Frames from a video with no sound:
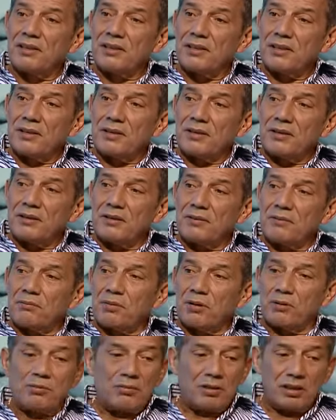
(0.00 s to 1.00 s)
Mm.
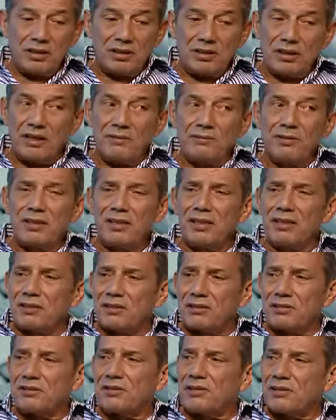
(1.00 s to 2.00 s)
But when everything
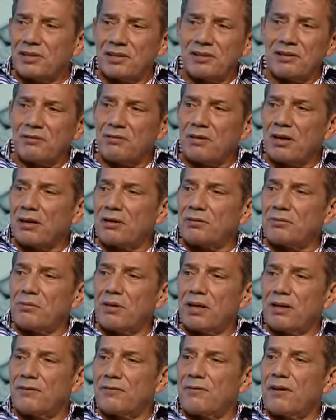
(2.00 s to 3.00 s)
turned around,
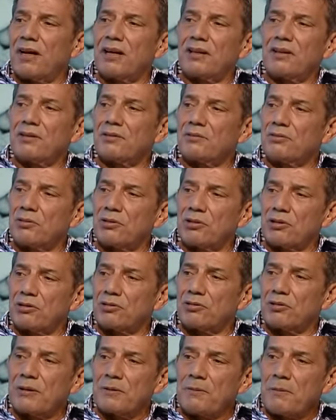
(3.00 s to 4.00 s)
my father mm.
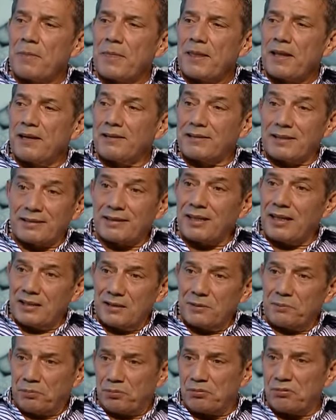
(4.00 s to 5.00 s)
was a
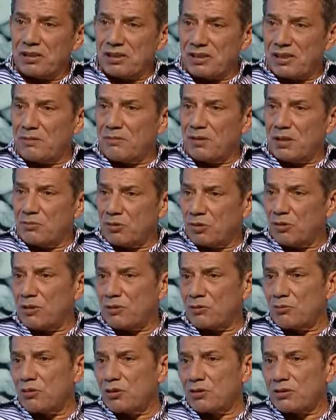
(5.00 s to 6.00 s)
satanic priest and my mother
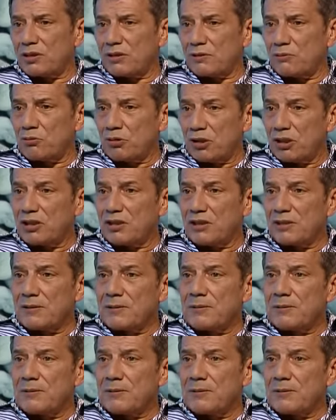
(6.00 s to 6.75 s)
was a witch.